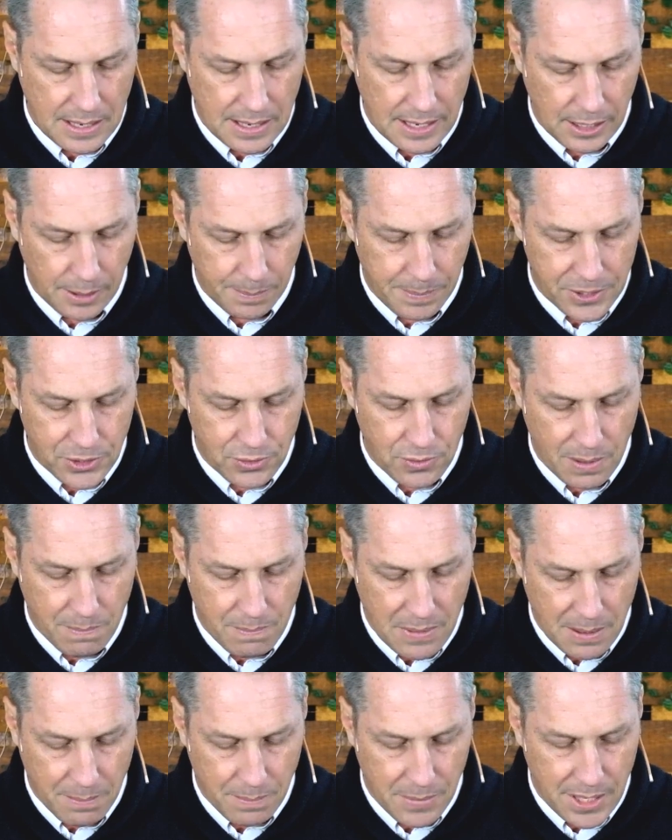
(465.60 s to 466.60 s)
Help us
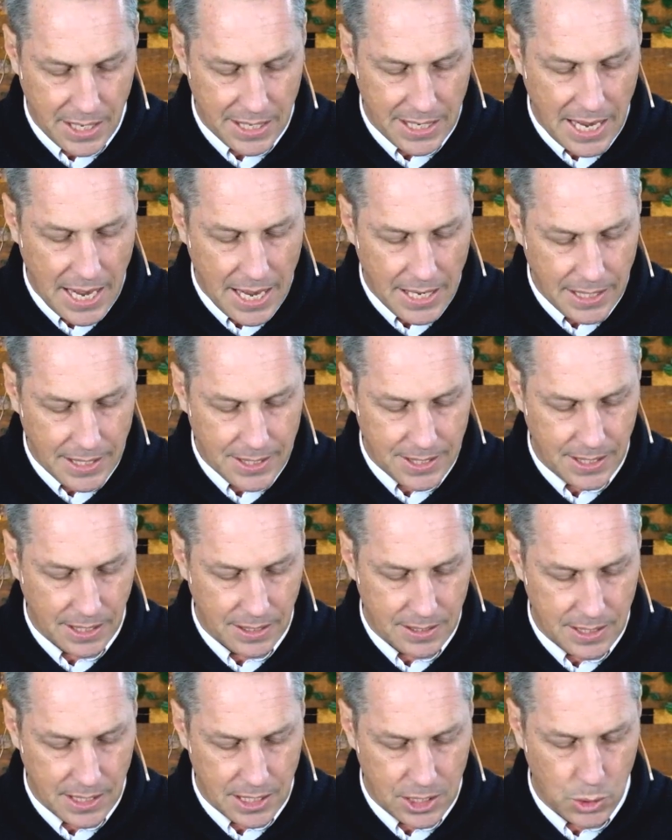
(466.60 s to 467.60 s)
remember that any
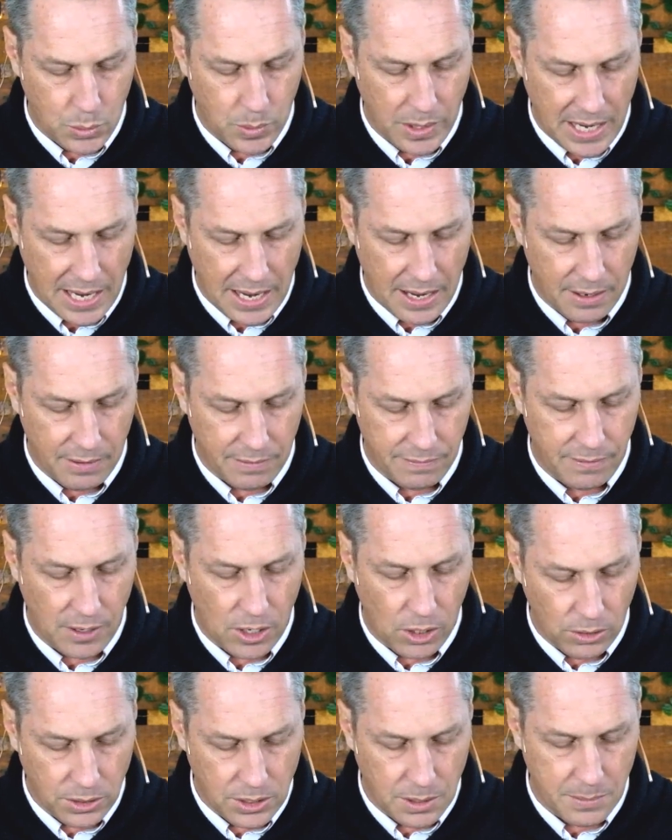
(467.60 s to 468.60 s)
success we have
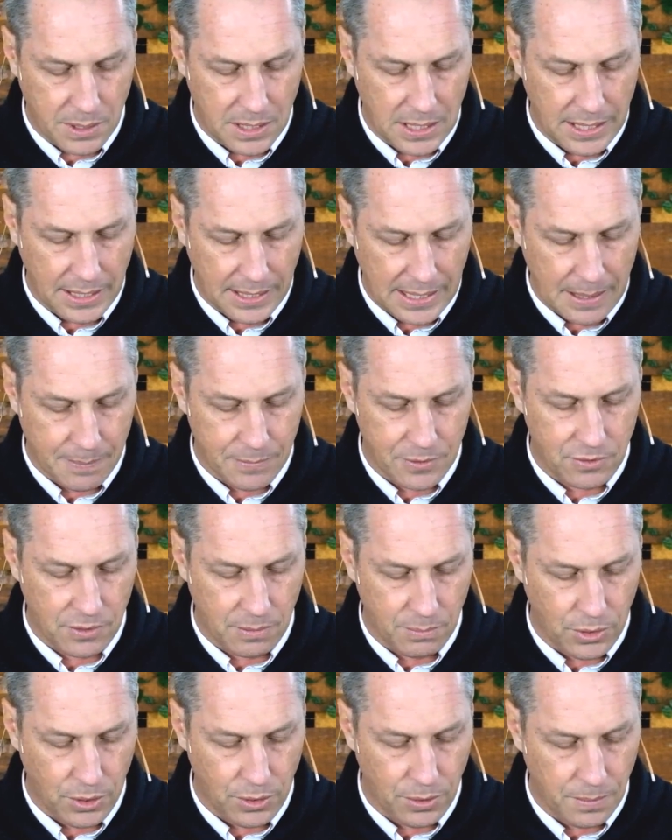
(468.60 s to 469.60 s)
ultimately comes
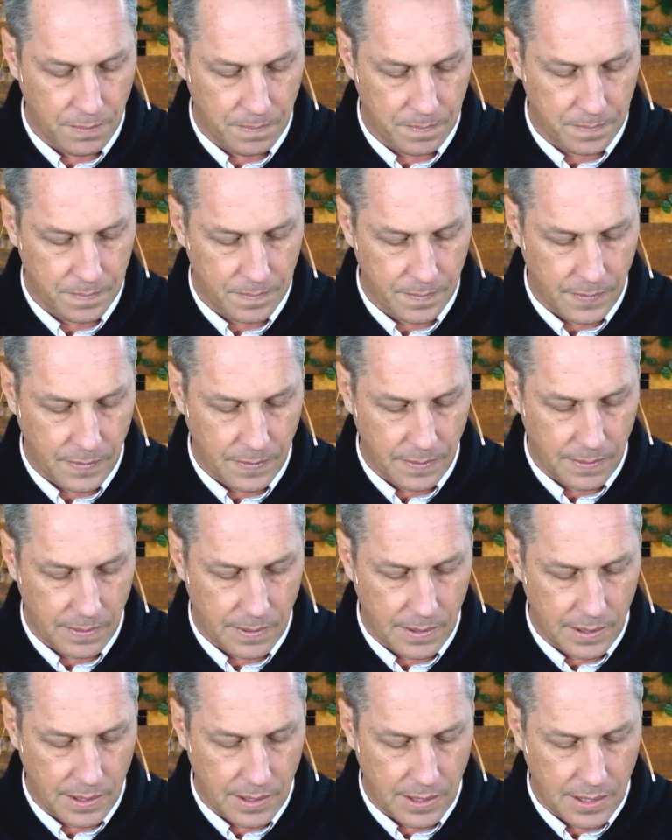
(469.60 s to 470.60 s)
from You.
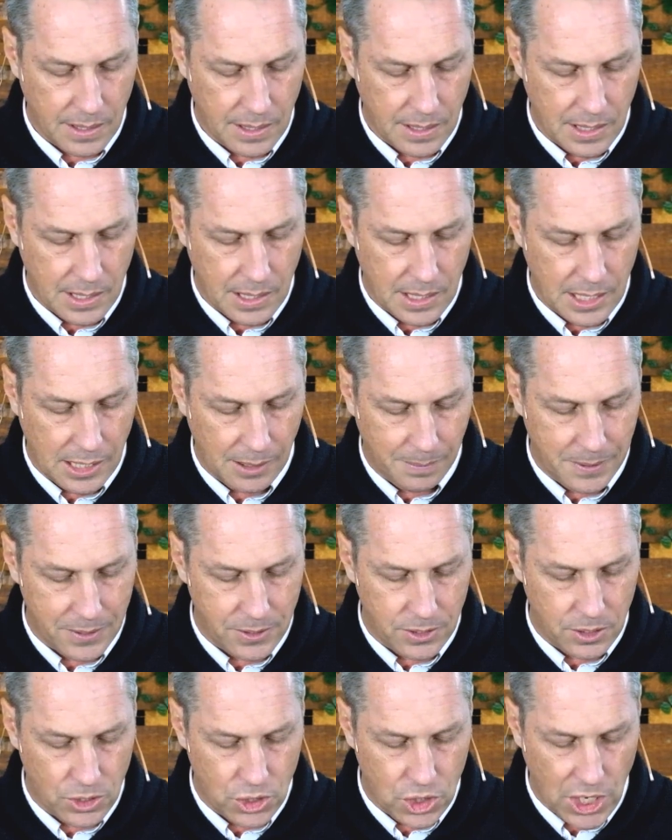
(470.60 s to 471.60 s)
Help us
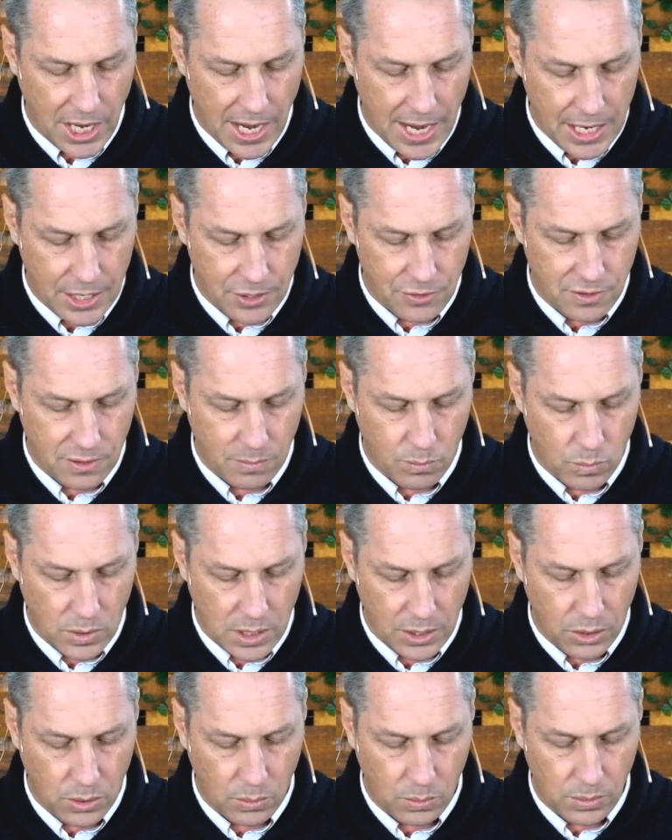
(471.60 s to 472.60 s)
to change from
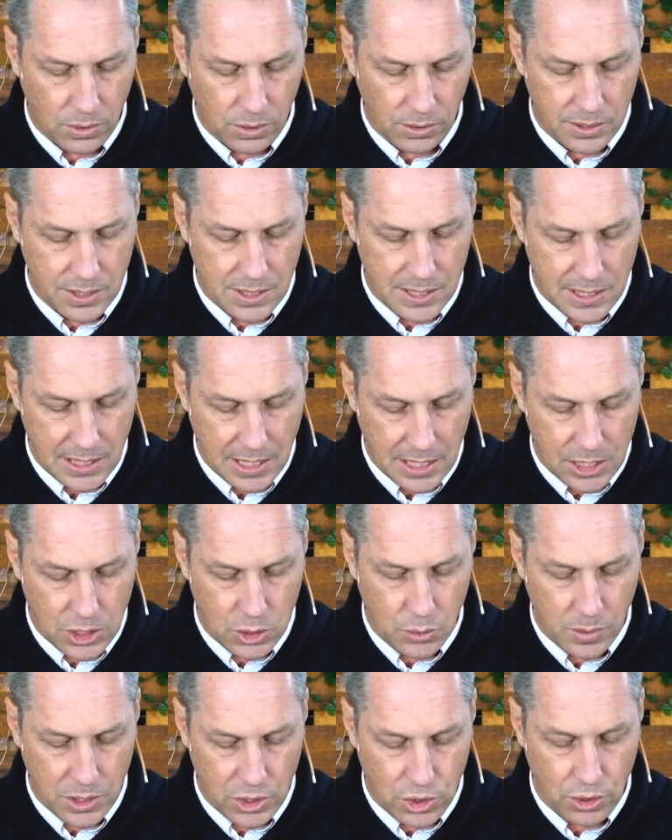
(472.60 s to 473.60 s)
what the world
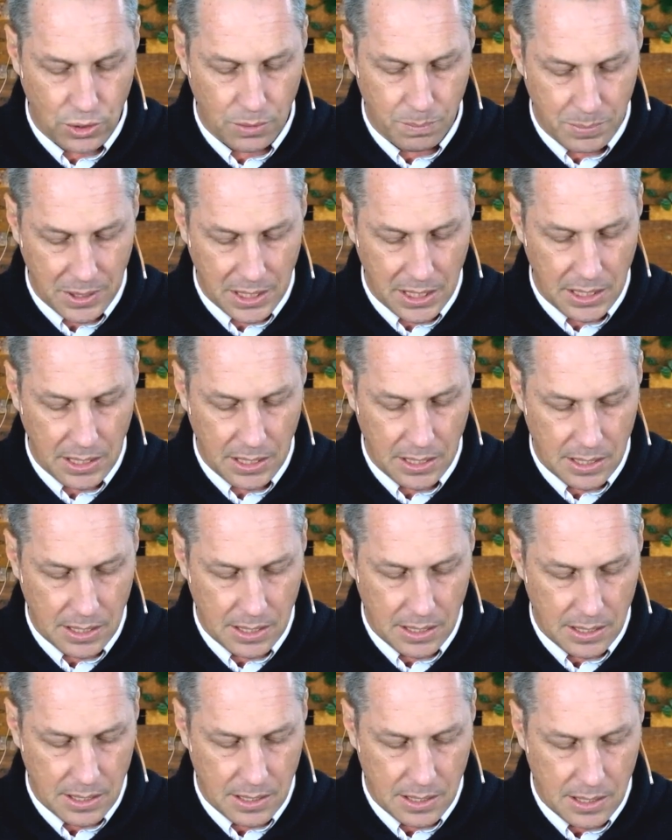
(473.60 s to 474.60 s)
says we should be
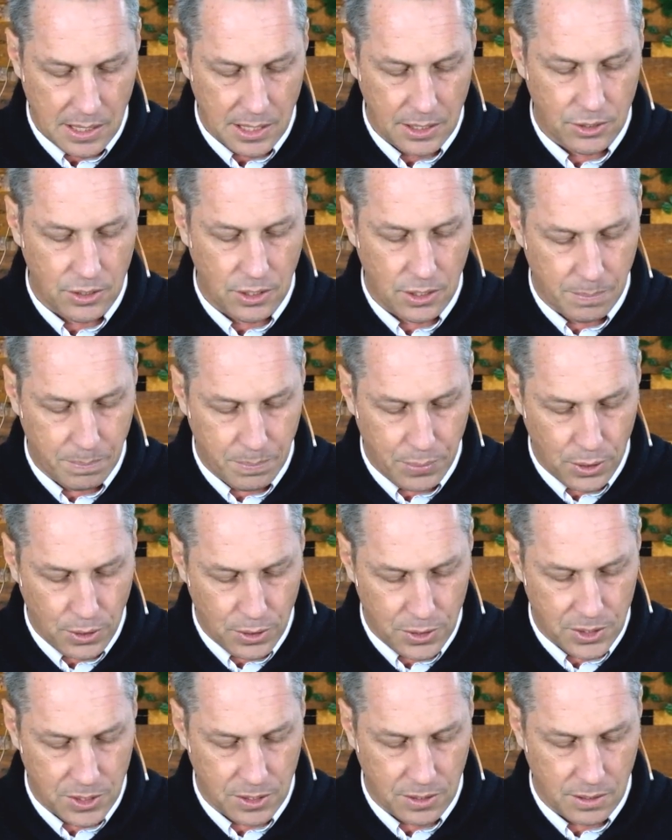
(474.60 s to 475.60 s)
into the
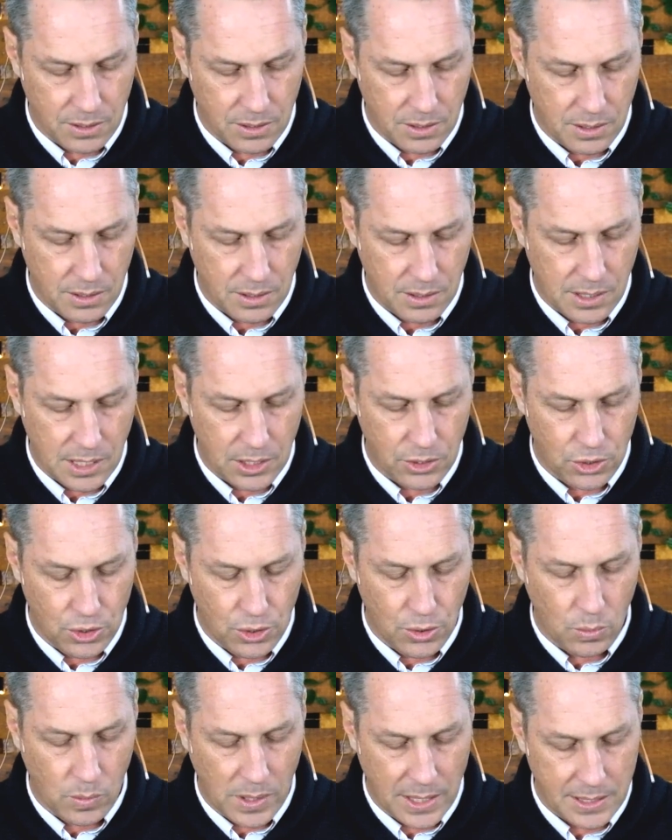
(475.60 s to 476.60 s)
person that
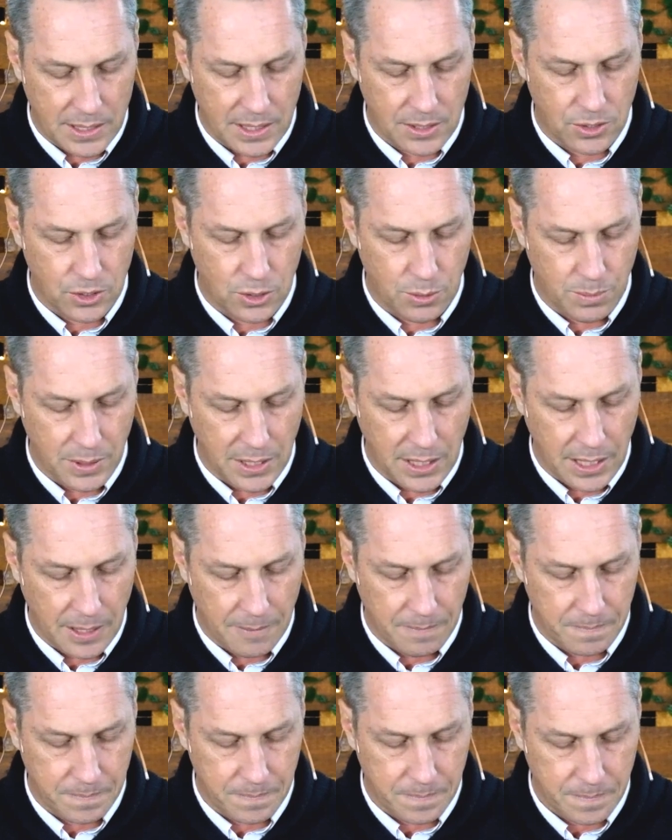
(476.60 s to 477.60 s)
You want us to be.
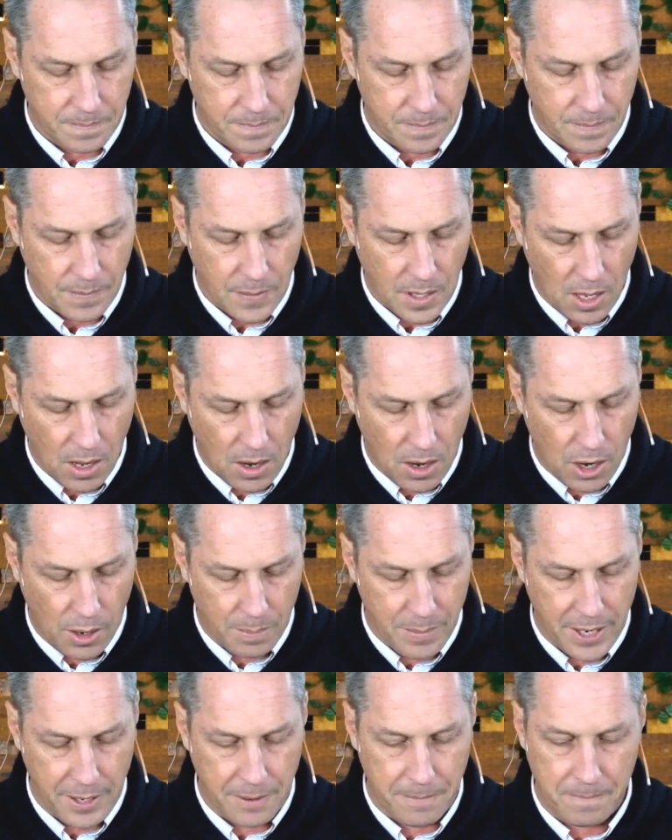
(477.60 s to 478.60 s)

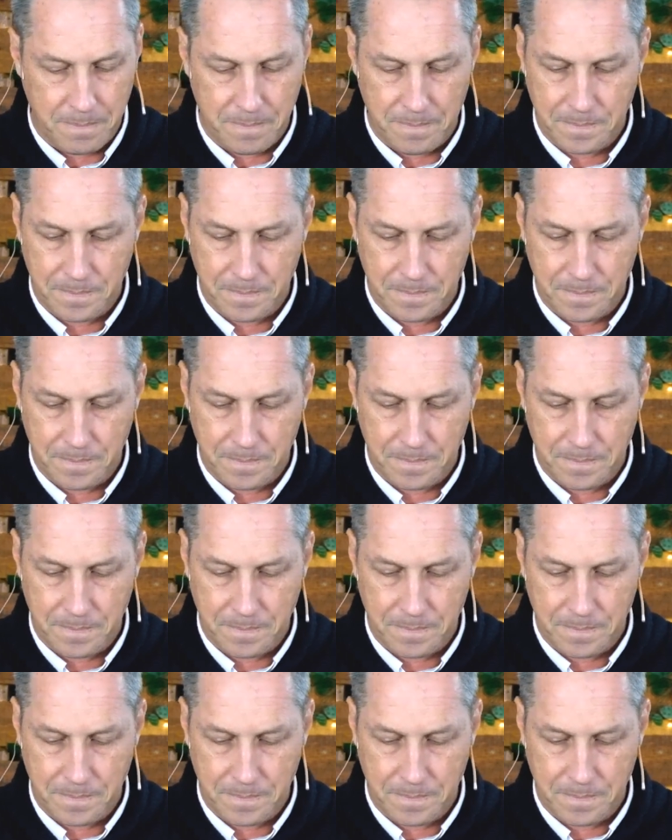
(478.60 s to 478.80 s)
Amen.